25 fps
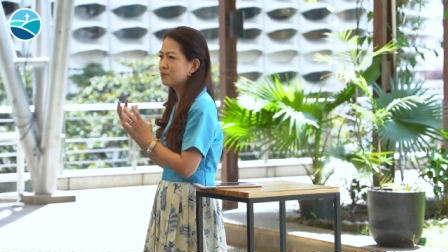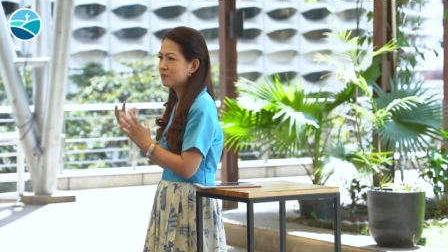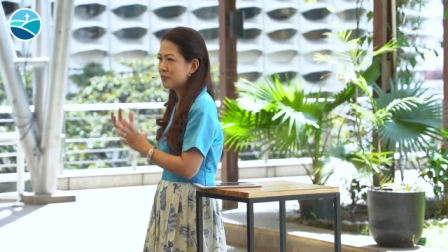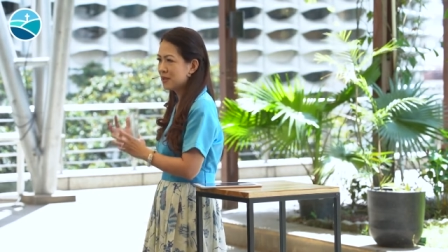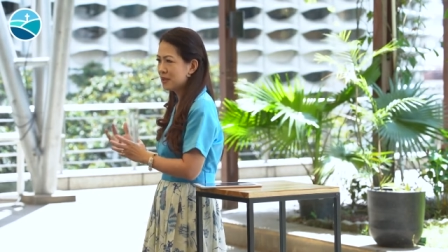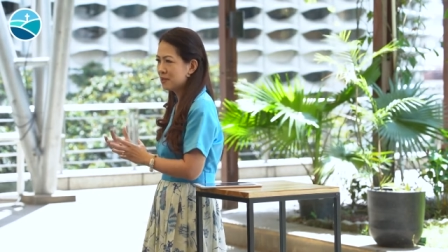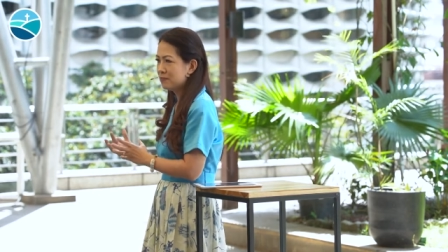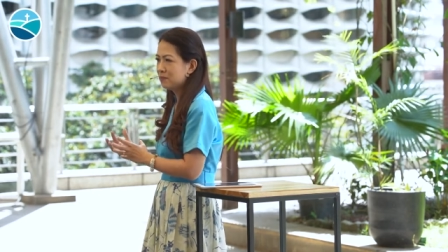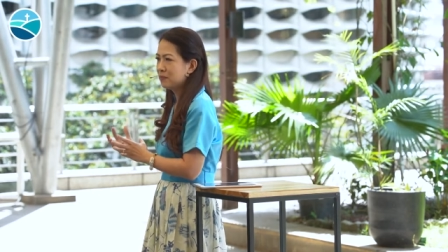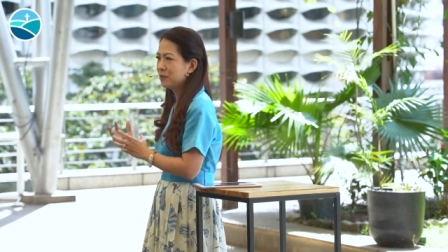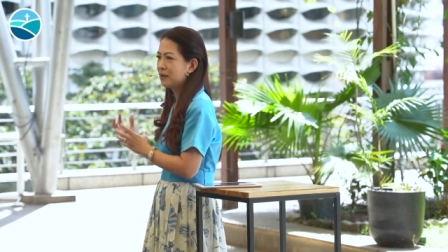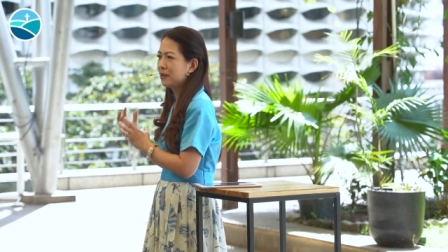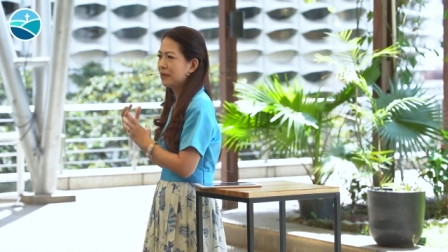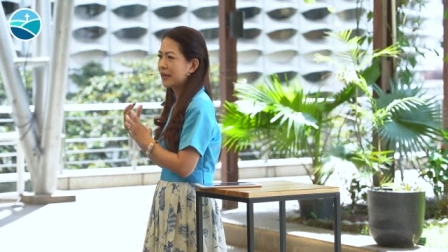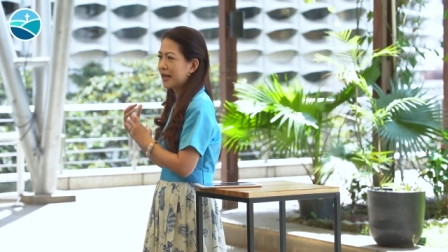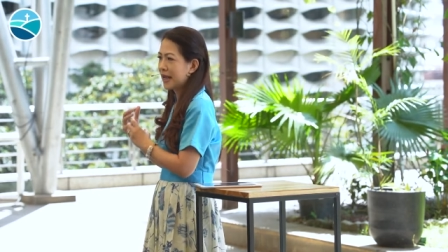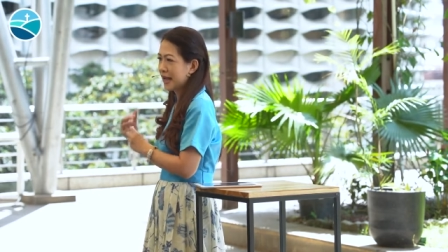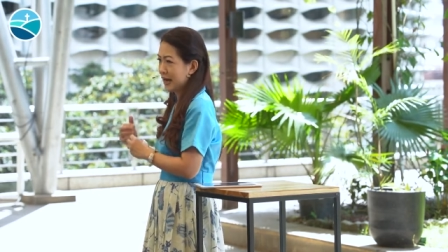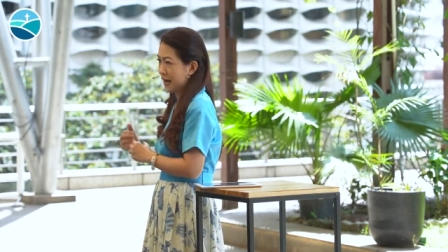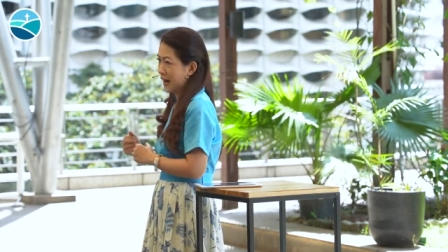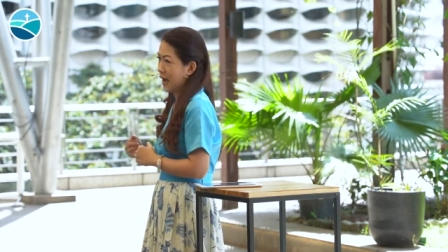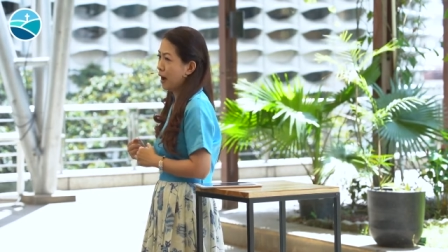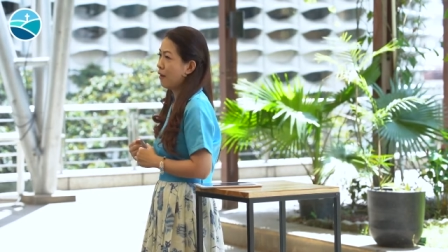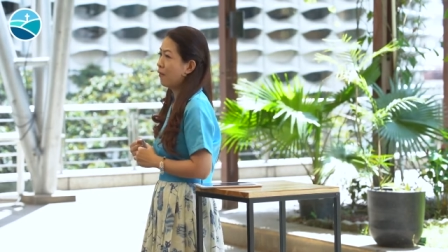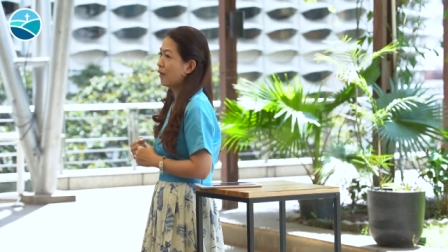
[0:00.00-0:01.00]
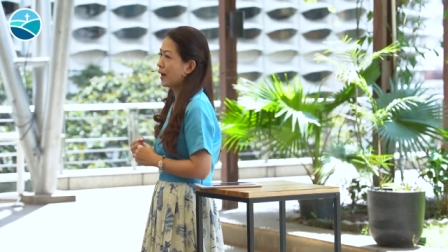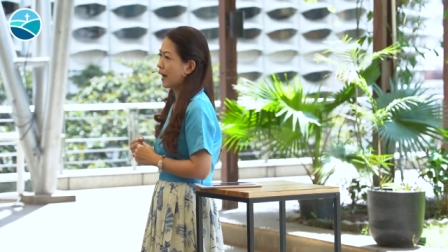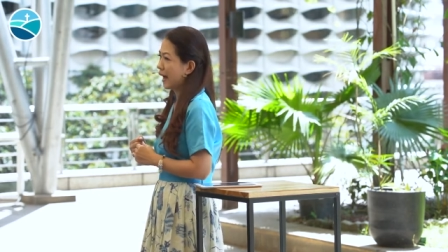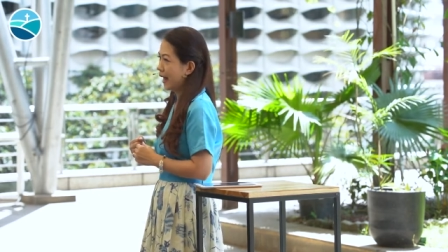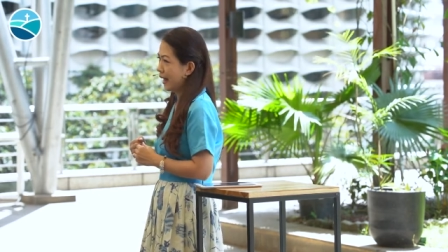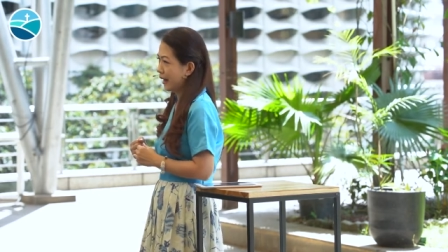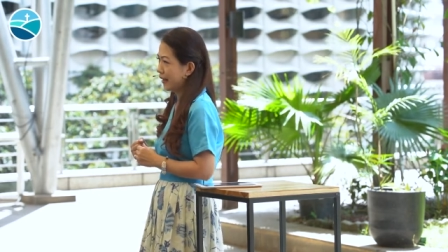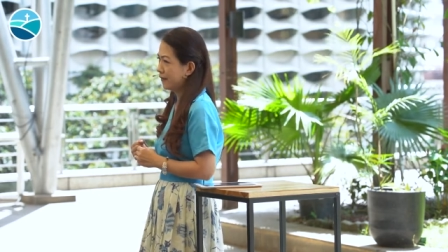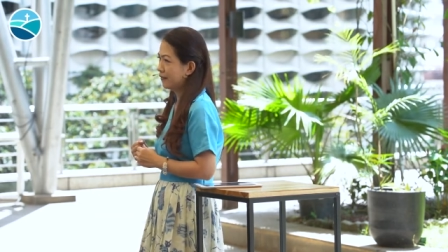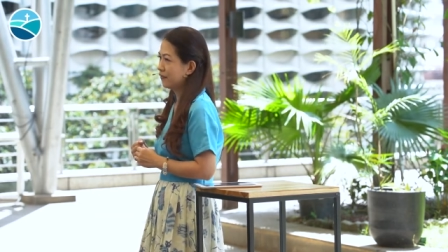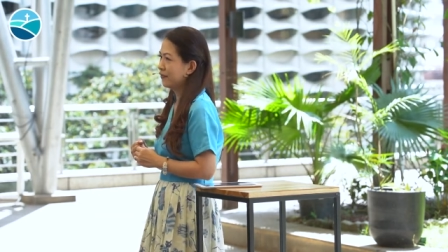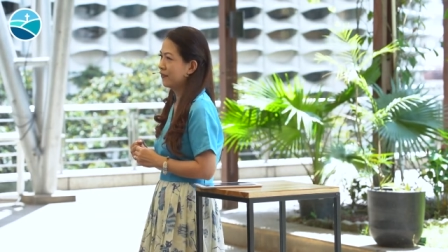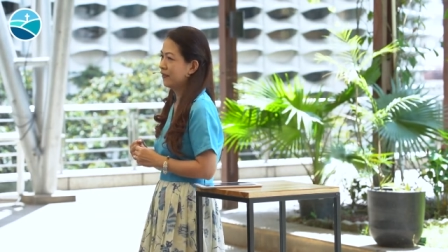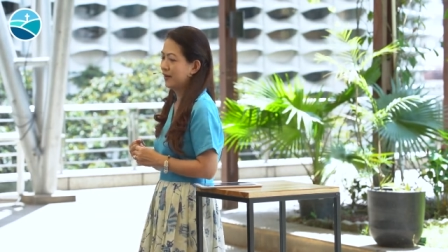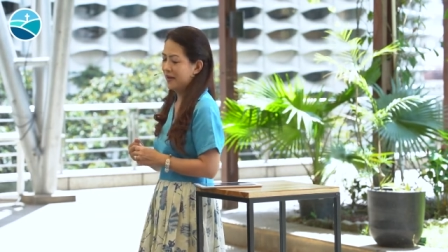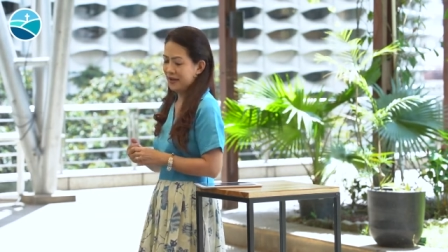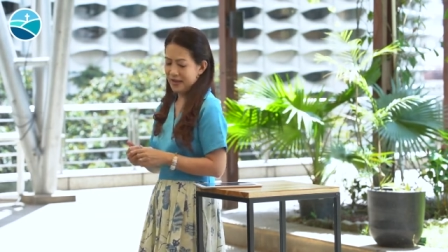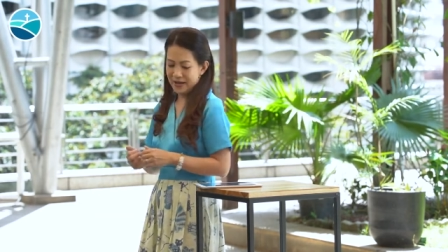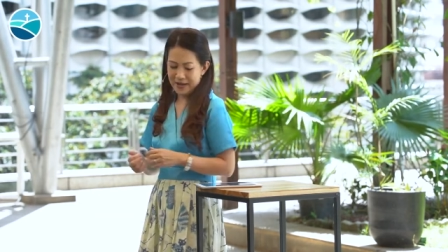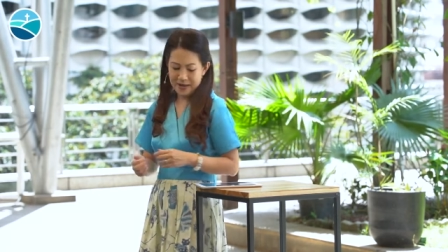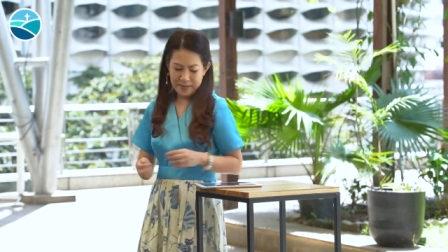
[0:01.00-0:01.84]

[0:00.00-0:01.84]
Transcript: people in our life.